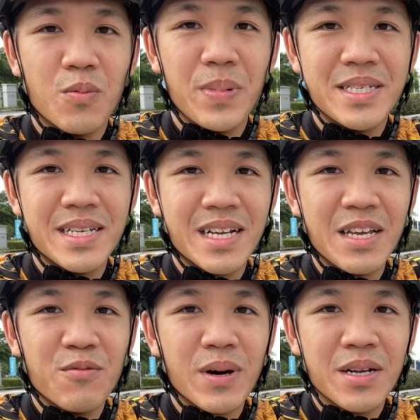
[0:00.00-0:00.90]

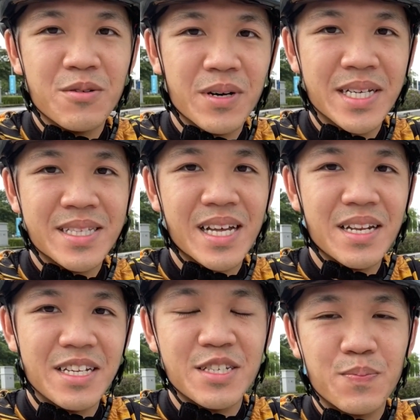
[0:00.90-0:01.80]
basically, why do I
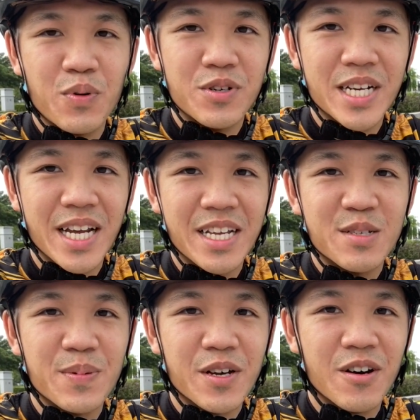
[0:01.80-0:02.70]
start this project
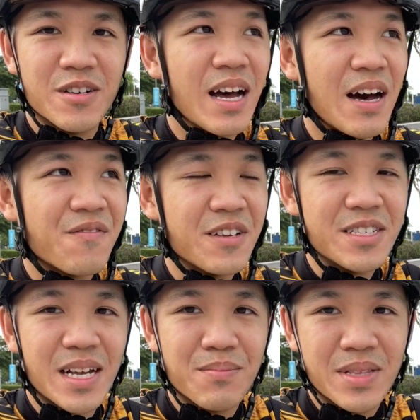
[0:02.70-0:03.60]
is because after
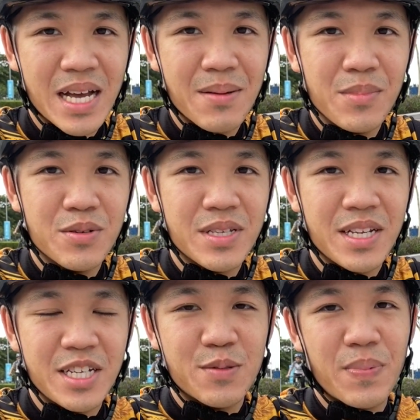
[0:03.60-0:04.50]
some time using
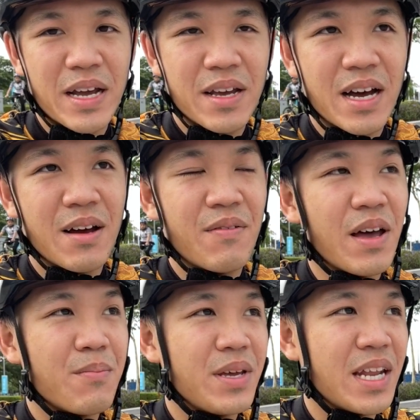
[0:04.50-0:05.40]
this bike, I've
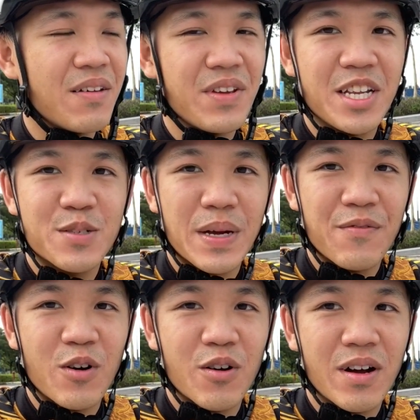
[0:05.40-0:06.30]
been having this bike
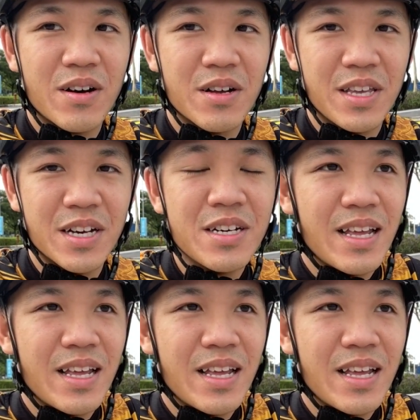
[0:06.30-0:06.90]
for around a year.